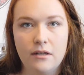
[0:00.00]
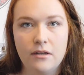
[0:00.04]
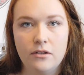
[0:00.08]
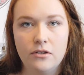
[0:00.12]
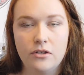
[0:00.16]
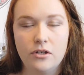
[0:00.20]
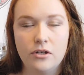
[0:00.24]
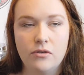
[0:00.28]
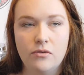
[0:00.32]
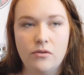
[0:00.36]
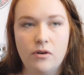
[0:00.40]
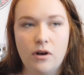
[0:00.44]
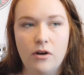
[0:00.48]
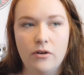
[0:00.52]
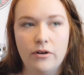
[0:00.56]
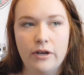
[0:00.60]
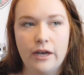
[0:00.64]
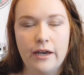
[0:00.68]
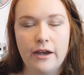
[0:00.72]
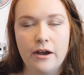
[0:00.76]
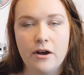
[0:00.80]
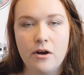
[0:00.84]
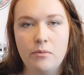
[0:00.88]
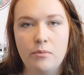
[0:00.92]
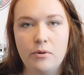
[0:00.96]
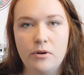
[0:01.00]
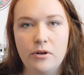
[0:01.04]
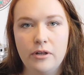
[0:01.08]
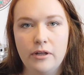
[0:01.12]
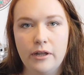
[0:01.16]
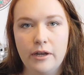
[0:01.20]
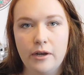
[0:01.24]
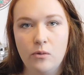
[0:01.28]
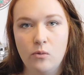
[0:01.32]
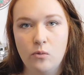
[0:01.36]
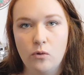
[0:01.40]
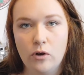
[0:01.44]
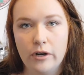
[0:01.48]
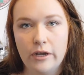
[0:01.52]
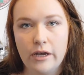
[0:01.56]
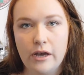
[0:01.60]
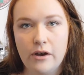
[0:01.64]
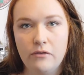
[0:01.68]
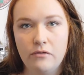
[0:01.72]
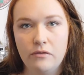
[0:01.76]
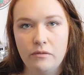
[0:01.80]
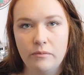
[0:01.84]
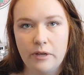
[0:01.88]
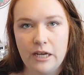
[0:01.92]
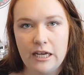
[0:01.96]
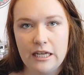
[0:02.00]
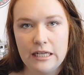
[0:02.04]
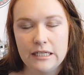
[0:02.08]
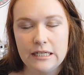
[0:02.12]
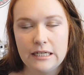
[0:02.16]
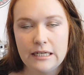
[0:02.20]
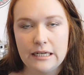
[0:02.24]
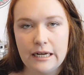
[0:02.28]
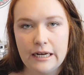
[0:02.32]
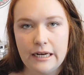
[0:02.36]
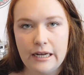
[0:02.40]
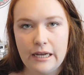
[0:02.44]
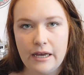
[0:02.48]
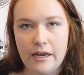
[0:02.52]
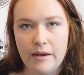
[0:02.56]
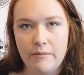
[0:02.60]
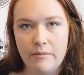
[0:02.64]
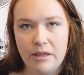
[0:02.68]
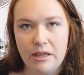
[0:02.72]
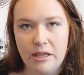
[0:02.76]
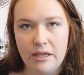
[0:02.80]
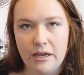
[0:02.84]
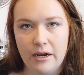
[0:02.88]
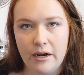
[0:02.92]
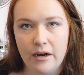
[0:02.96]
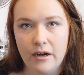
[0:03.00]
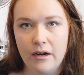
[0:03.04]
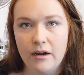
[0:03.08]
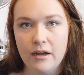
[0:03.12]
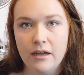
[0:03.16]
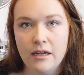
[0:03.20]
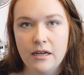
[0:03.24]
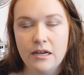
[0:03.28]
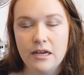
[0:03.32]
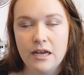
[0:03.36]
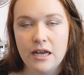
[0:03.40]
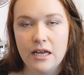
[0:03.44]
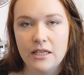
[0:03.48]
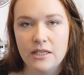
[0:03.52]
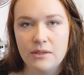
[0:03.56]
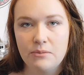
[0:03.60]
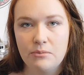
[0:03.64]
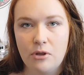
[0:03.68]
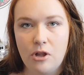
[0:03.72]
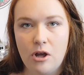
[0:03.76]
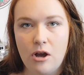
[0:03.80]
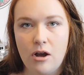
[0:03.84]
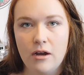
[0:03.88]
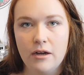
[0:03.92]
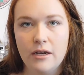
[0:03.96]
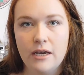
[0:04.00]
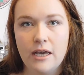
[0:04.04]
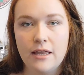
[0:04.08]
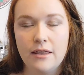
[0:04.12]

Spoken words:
I'll put like workout from 8 to 9 a.m. in there as a block.